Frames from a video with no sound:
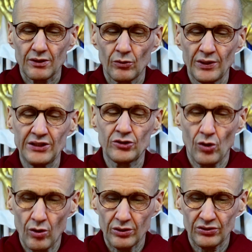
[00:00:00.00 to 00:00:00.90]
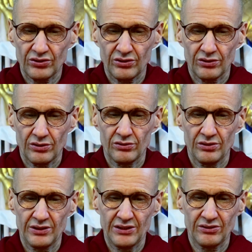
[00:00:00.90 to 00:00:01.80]
The way he talks
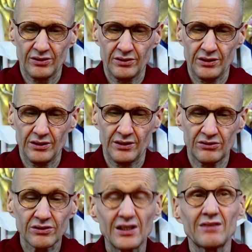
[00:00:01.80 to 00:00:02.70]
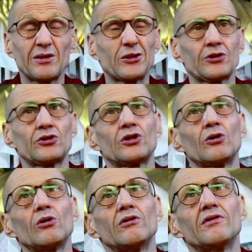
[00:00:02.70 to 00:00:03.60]
suggests that he doesn't have much
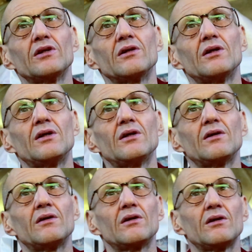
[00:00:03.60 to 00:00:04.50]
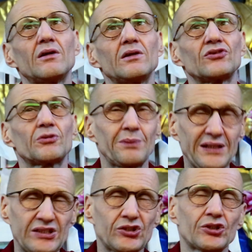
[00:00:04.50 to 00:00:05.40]
control over his
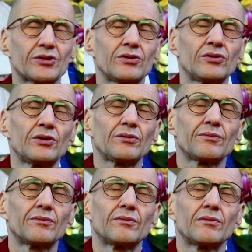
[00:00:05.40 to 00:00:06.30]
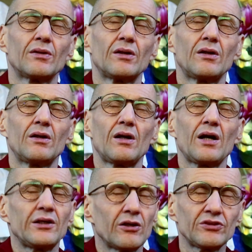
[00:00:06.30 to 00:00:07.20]
speech,
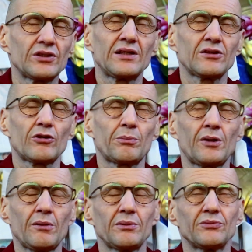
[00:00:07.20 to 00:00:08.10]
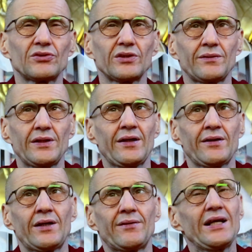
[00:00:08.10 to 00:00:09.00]
And he obviously has a lot of problems,
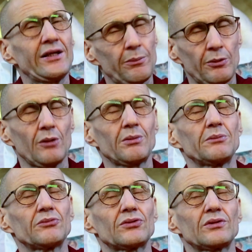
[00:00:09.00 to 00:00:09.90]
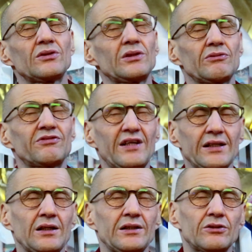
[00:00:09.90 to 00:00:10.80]
inner problems. It seems very
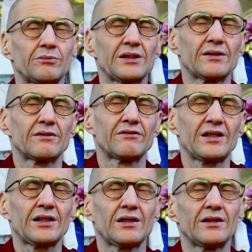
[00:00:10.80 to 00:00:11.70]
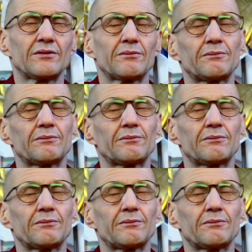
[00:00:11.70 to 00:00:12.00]
clear to me, very clear.